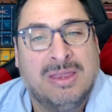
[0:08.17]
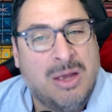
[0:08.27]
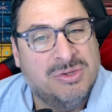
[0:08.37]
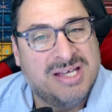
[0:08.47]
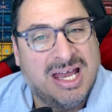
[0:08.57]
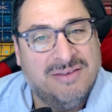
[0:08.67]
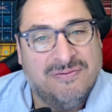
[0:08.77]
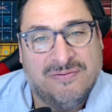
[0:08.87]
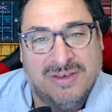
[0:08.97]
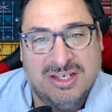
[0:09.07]
That was kind
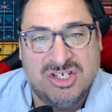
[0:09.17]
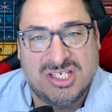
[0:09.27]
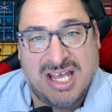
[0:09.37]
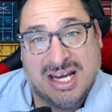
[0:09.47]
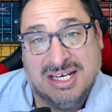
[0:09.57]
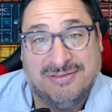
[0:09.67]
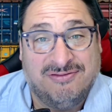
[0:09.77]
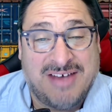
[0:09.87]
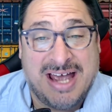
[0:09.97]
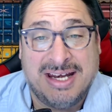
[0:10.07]
of
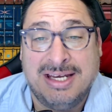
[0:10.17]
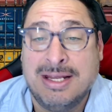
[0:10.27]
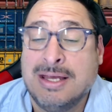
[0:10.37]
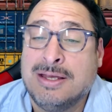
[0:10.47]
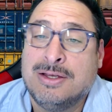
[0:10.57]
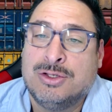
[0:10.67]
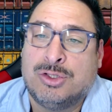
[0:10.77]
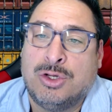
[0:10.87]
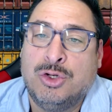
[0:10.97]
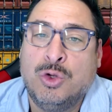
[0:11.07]
defining,
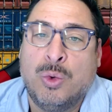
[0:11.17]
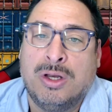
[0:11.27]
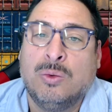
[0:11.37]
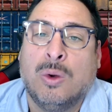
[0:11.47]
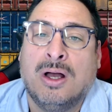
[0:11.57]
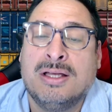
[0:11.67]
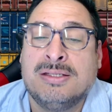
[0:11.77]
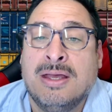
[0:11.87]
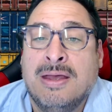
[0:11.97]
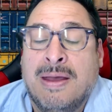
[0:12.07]
so you knew what it was.